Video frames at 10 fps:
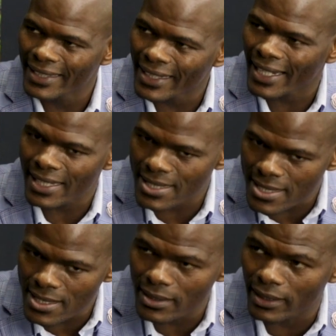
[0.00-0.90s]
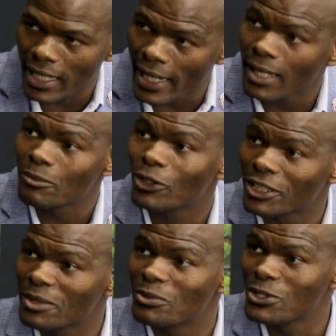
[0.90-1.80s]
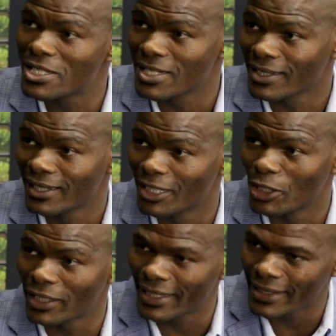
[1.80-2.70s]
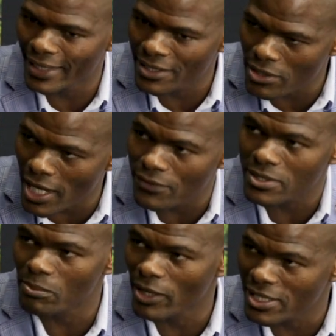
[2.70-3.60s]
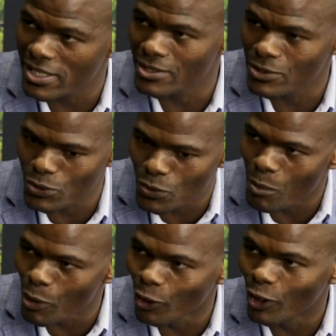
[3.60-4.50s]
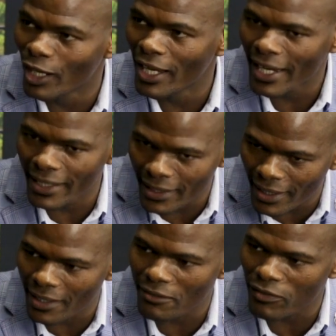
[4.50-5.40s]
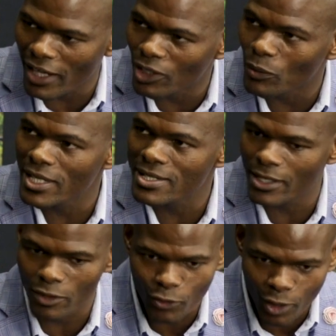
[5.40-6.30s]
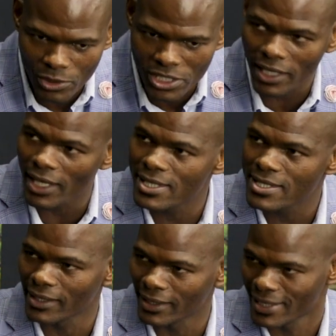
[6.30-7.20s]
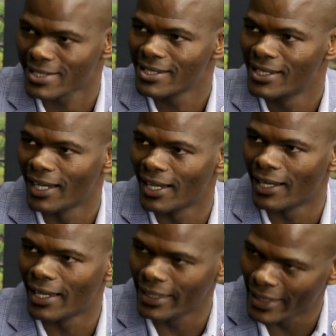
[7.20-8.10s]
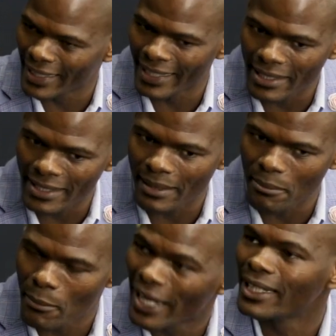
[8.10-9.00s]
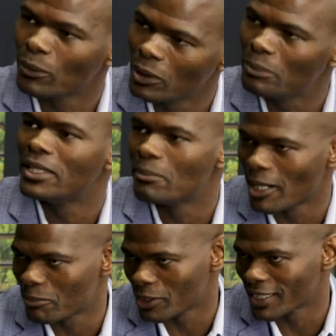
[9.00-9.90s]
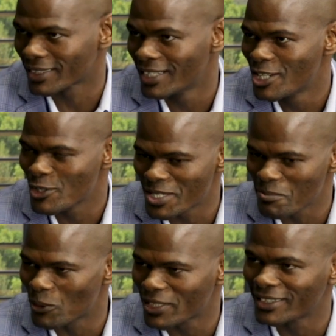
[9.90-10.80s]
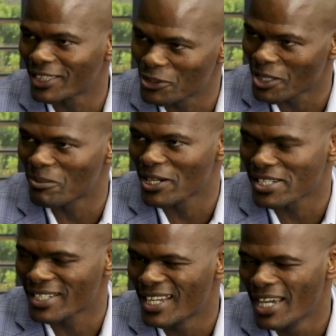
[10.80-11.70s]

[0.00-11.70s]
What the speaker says: then I can see that I am contributing, you know, and then that drives the passion to do more. And then I can find ways then of commercializing that, and then money will be the byproduct. So it's important that you are passionate.